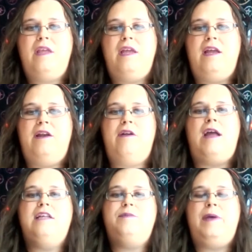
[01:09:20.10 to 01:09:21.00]
in her
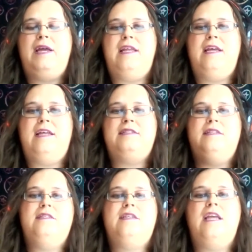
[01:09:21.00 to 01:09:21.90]
aspect as
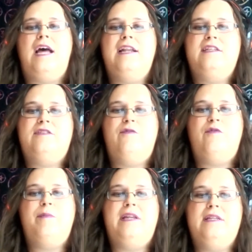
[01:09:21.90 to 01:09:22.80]
this goddess of
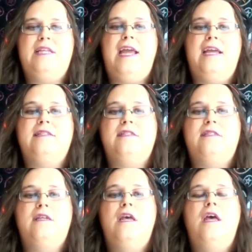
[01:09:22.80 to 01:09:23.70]
forbidden
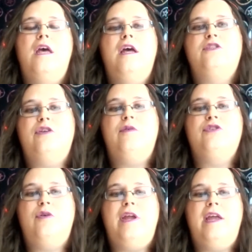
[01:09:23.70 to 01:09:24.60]
tastes. And so,
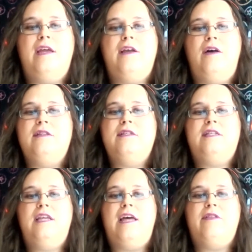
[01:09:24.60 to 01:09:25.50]
enjoying cultists
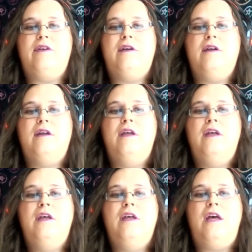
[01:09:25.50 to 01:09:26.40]
together,
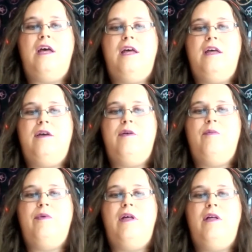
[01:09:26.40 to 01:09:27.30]
uh,
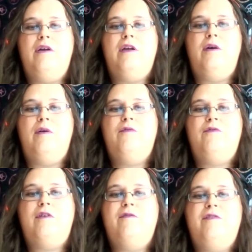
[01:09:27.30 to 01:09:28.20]
we'll all go
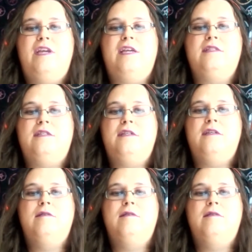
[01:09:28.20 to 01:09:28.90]
for a feast.